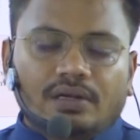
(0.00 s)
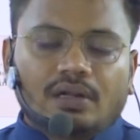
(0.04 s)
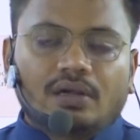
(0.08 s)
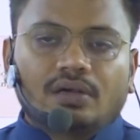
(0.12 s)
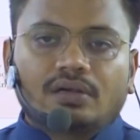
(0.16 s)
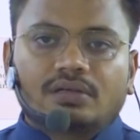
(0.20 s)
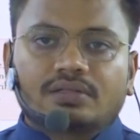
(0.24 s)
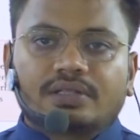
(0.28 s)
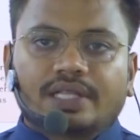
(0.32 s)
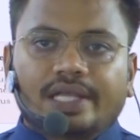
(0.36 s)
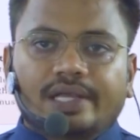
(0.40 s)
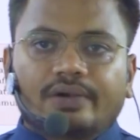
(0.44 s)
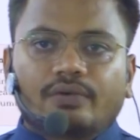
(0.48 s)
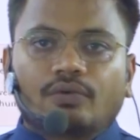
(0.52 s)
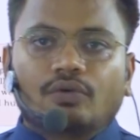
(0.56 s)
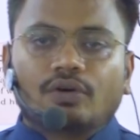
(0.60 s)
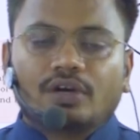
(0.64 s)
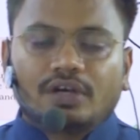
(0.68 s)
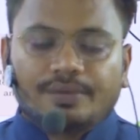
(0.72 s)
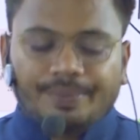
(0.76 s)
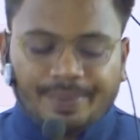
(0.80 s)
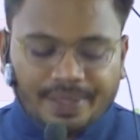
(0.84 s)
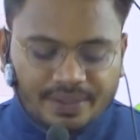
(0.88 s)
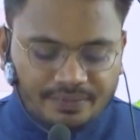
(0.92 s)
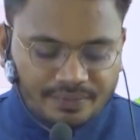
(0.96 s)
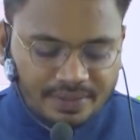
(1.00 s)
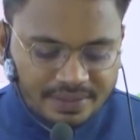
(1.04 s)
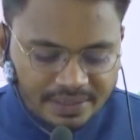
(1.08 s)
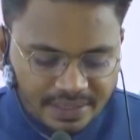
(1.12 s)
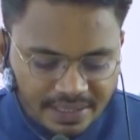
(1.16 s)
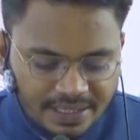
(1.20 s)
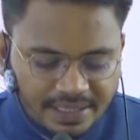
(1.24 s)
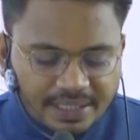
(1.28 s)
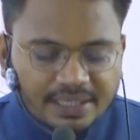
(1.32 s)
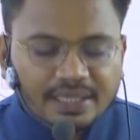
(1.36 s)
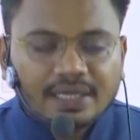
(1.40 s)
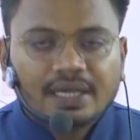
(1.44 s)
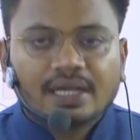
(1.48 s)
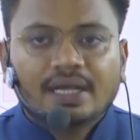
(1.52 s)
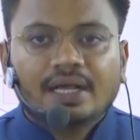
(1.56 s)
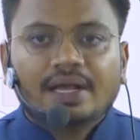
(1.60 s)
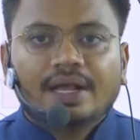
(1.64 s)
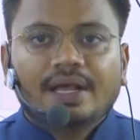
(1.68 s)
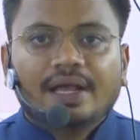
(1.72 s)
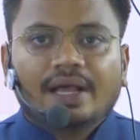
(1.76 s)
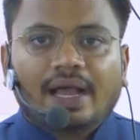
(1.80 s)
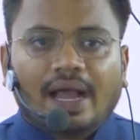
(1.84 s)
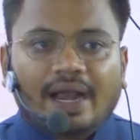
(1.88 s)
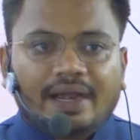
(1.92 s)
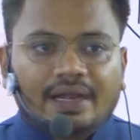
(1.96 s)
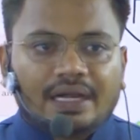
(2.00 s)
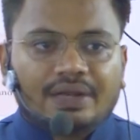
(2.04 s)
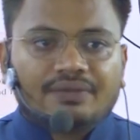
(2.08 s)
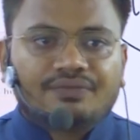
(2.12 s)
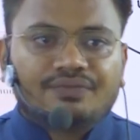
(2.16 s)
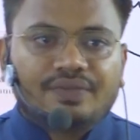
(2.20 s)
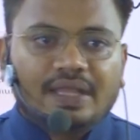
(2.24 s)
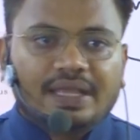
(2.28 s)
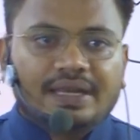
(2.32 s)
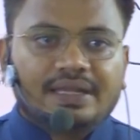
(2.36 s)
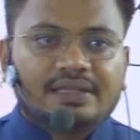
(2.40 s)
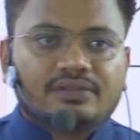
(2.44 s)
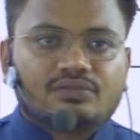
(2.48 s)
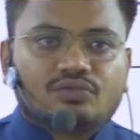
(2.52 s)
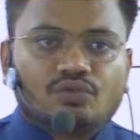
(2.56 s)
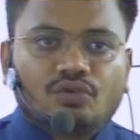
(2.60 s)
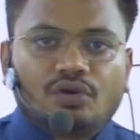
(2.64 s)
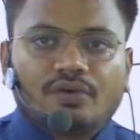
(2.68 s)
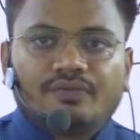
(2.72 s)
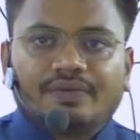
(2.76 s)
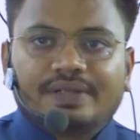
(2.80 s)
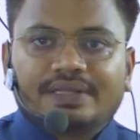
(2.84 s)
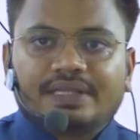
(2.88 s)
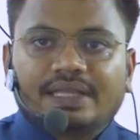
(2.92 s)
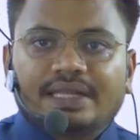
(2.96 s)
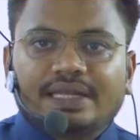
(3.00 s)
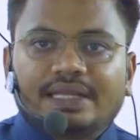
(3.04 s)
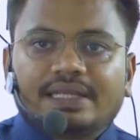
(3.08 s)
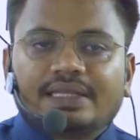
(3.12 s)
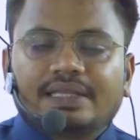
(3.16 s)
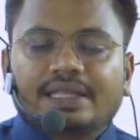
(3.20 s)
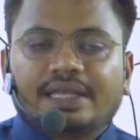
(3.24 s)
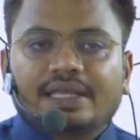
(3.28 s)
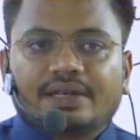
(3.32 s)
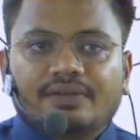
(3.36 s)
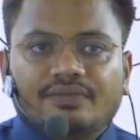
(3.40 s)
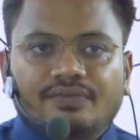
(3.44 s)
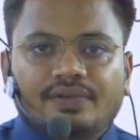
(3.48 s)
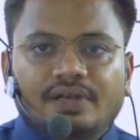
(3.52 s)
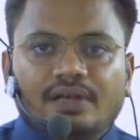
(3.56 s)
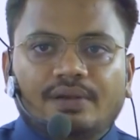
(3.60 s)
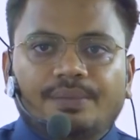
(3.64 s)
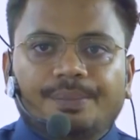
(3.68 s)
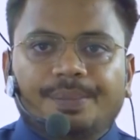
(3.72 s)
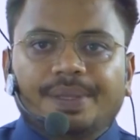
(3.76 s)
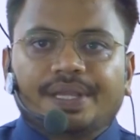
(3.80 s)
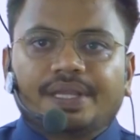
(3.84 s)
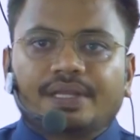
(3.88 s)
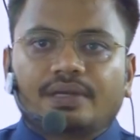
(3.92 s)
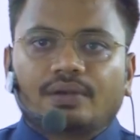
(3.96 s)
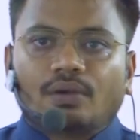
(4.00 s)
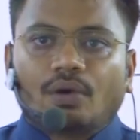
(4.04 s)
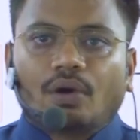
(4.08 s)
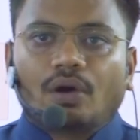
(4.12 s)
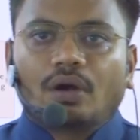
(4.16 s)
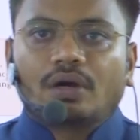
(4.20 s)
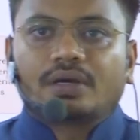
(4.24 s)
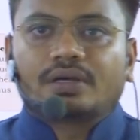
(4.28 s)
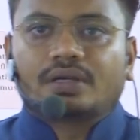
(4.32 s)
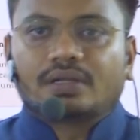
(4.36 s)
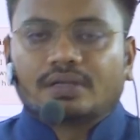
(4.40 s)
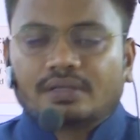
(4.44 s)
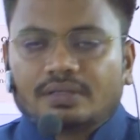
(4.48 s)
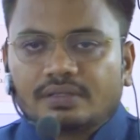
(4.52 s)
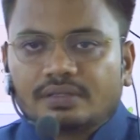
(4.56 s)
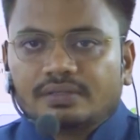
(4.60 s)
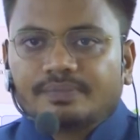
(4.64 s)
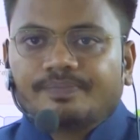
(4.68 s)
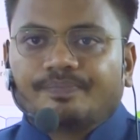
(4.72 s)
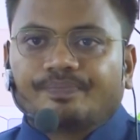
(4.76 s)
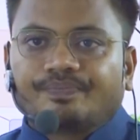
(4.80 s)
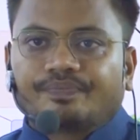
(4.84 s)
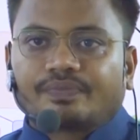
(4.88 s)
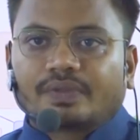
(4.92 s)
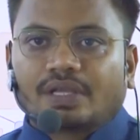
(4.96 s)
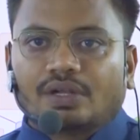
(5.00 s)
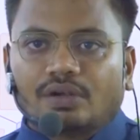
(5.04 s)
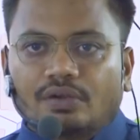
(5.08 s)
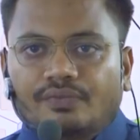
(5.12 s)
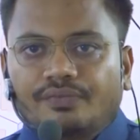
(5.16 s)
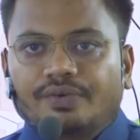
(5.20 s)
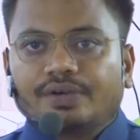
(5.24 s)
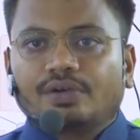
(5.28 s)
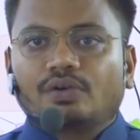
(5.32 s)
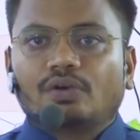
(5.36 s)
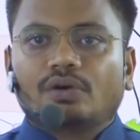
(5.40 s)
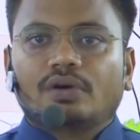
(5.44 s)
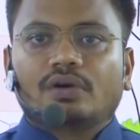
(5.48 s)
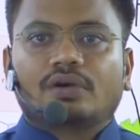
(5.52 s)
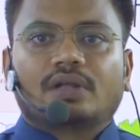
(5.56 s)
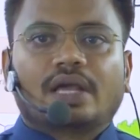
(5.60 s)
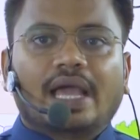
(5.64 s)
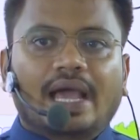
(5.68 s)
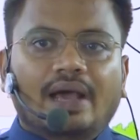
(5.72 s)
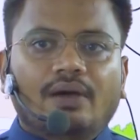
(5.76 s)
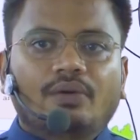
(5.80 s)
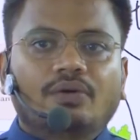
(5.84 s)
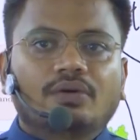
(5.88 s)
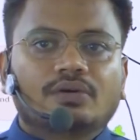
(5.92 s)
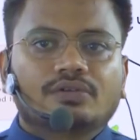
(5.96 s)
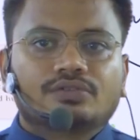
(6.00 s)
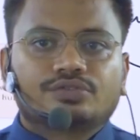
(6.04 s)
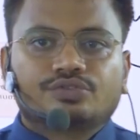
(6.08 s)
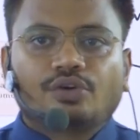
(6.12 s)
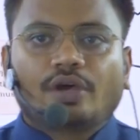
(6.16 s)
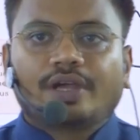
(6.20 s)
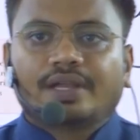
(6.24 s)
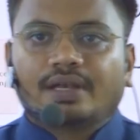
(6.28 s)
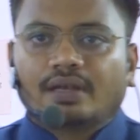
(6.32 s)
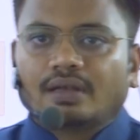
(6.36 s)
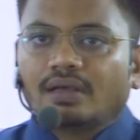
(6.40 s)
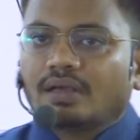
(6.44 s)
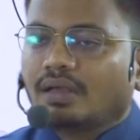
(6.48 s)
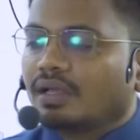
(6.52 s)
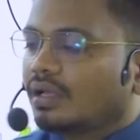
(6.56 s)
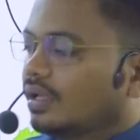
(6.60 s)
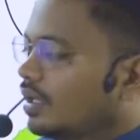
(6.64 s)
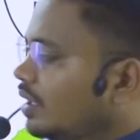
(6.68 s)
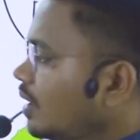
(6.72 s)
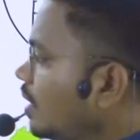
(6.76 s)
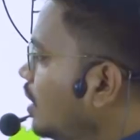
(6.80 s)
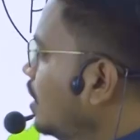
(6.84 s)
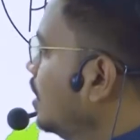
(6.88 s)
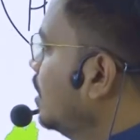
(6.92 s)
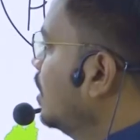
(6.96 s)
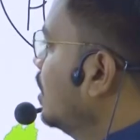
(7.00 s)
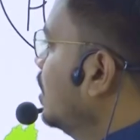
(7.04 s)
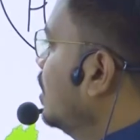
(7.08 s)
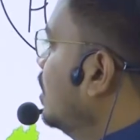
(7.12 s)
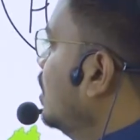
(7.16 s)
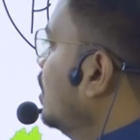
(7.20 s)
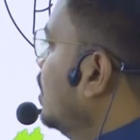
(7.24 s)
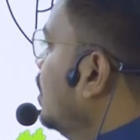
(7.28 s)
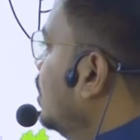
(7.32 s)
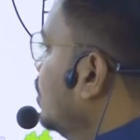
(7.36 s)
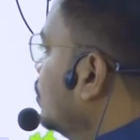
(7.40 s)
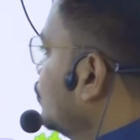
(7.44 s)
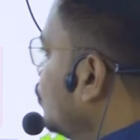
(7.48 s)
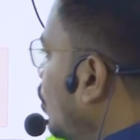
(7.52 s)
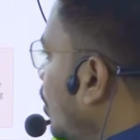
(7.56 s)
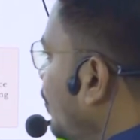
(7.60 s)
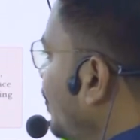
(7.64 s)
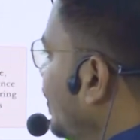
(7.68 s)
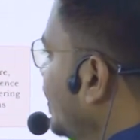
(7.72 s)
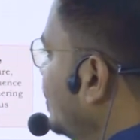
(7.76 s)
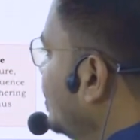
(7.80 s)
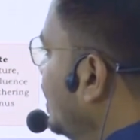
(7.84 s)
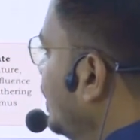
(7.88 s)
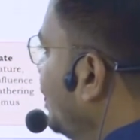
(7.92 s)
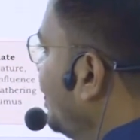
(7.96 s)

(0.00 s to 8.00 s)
rock, there won't be weathering, and if there is no weathering, there will be not, we don't have soil. So obviously